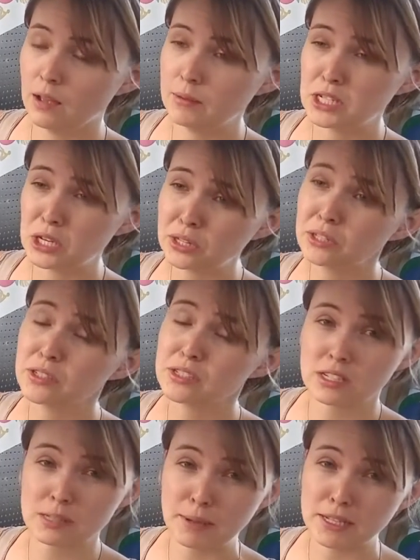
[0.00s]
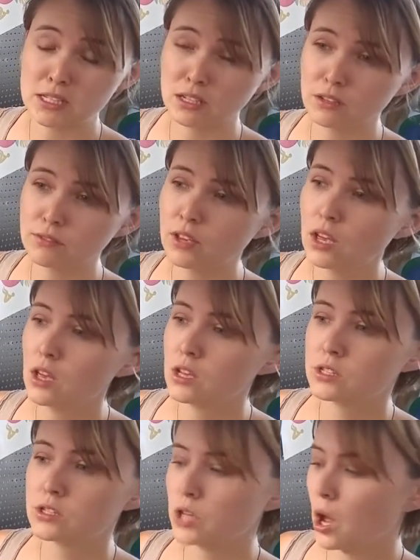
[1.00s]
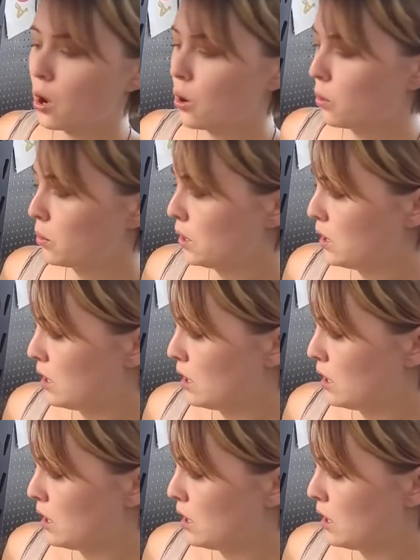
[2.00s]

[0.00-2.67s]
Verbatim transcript: Material is expensive, so